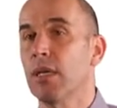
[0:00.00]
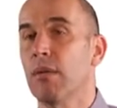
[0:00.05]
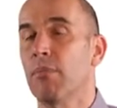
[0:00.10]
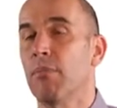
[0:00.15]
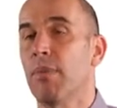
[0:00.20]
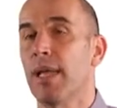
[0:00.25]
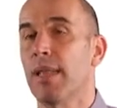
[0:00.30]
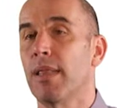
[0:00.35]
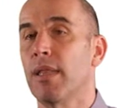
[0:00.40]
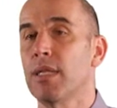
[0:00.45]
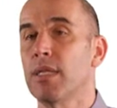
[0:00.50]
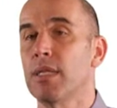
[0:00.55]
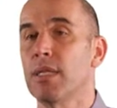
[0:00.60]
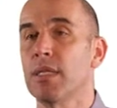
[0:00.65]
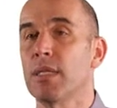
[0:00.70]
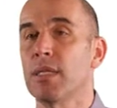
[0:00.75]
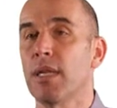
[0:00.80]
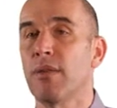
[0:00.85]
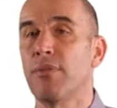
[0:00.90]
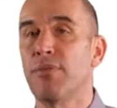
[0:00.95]
but this
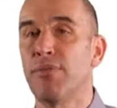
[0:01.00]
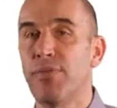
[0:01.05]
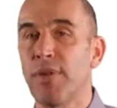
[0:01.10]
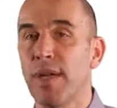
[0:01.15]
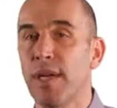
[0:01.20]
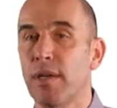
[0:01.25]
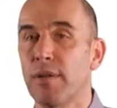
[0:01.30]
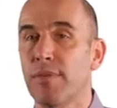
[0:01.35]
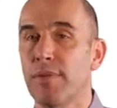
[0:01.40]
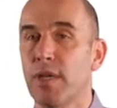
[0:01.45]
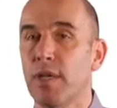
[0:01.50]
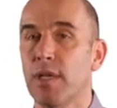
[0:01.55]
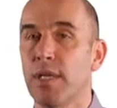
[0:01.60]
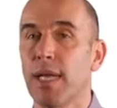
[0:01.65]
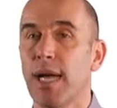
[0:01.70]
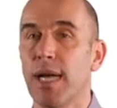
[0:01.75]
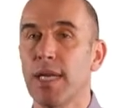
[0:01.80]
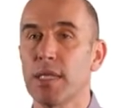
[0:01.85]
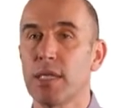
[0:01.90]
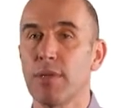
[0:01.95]
is a very, very
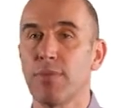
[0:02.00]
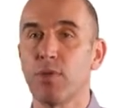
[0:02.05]
nice,